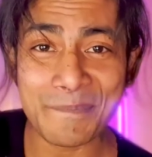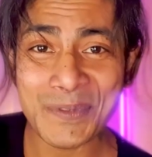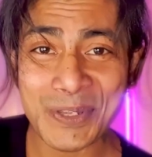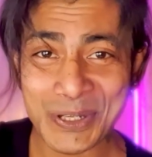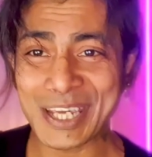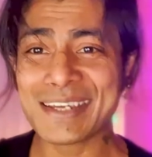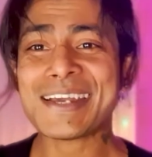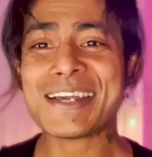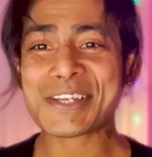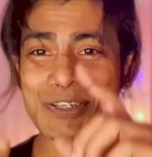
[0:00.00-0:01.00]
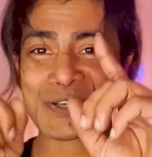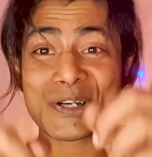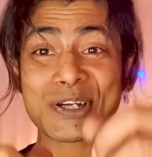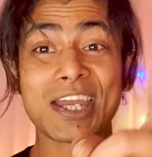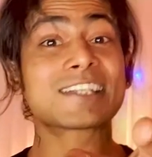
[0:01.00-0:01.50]
Okay, so
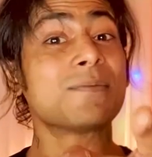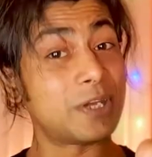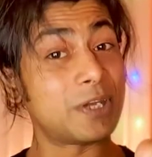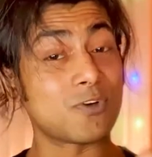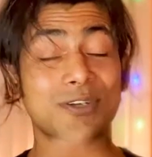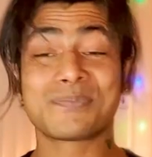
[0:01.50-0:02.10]
it's a big one.